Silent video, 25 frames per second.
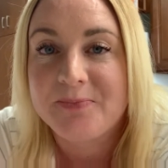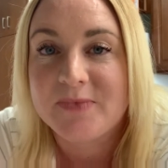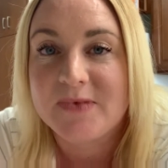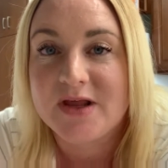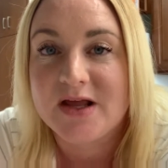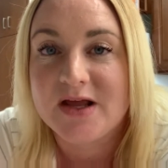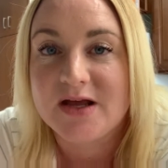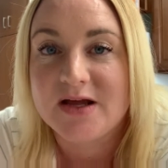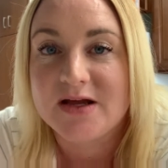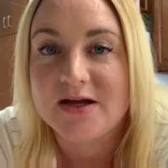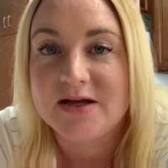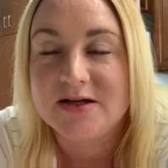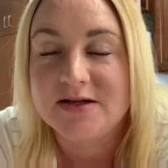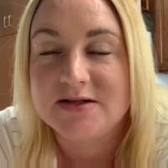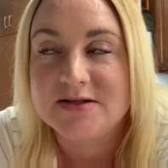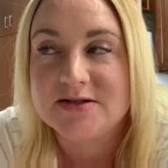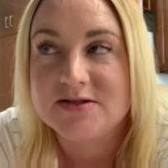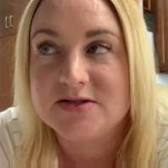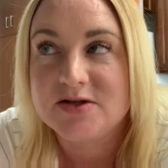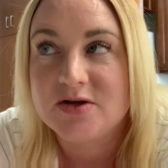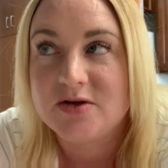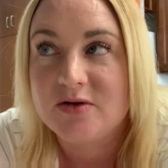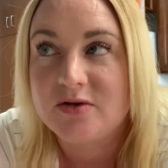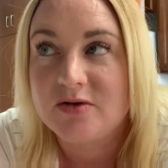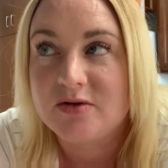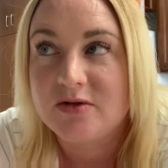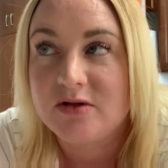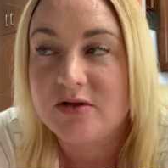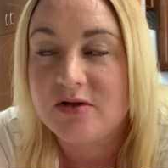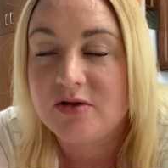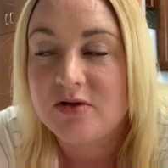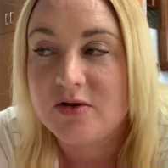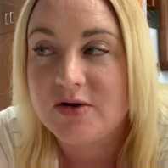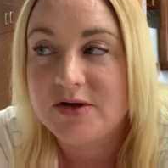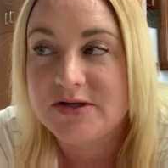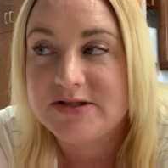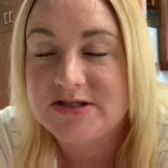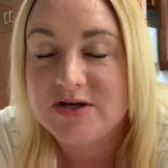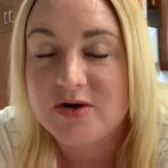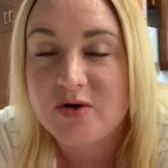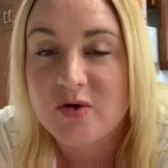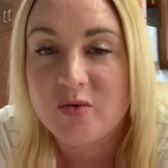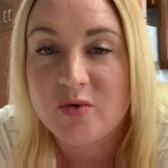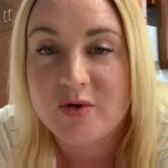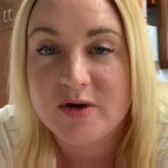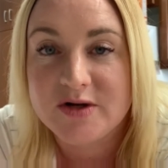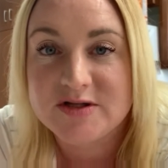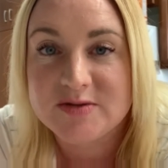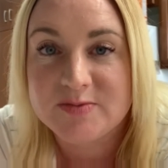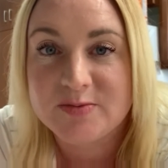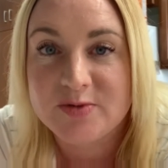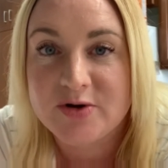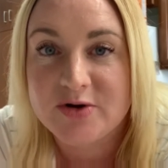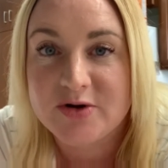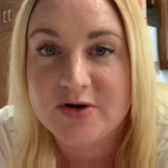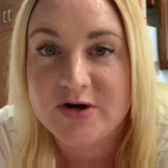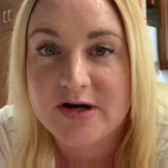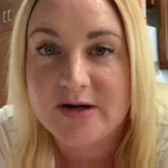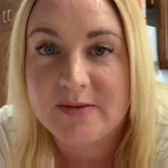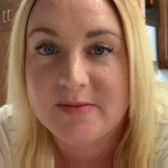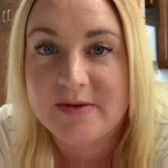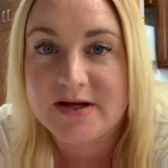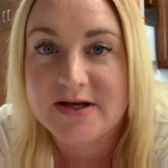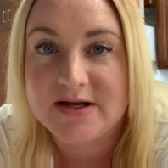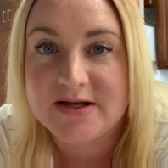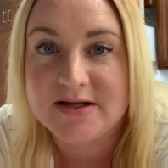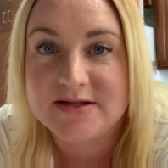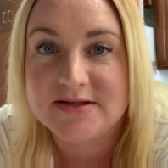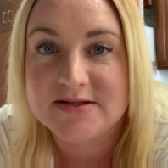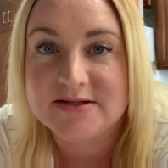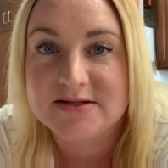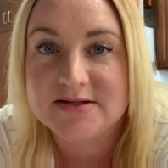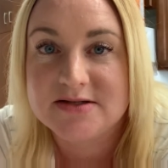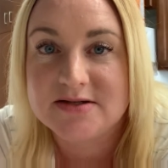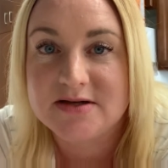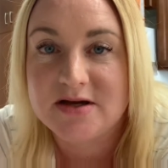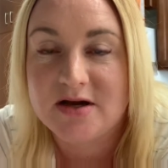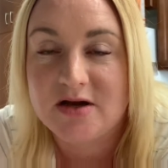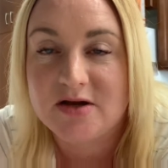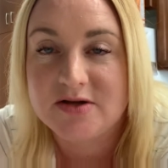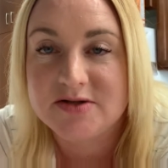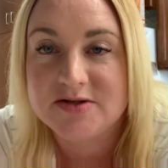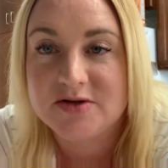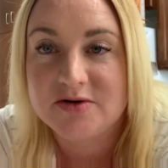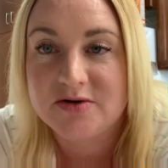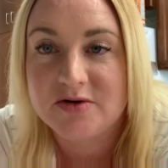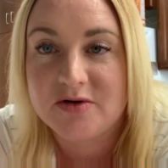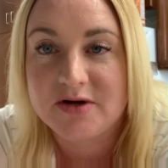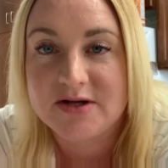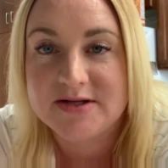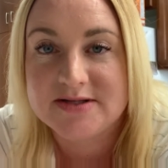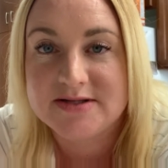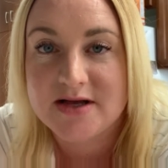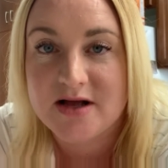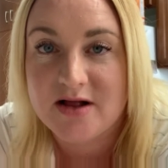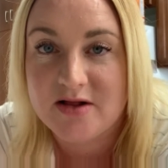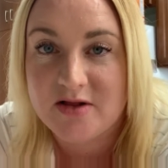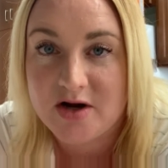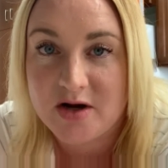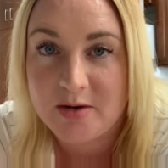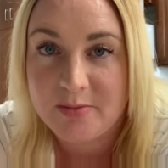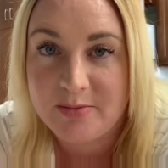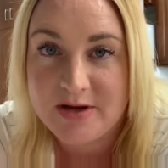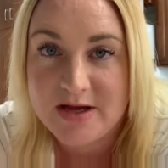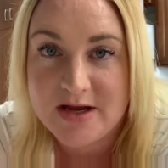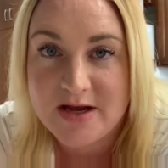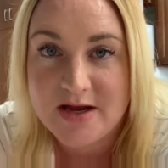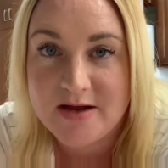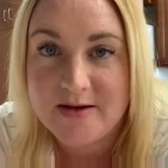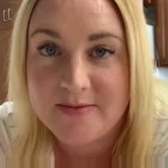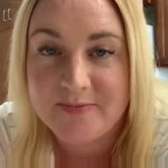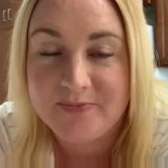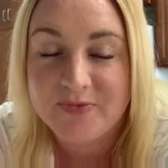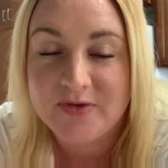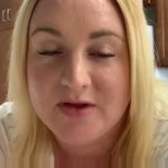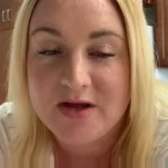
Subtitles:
And so the loyalty rewards program is also known as LRP.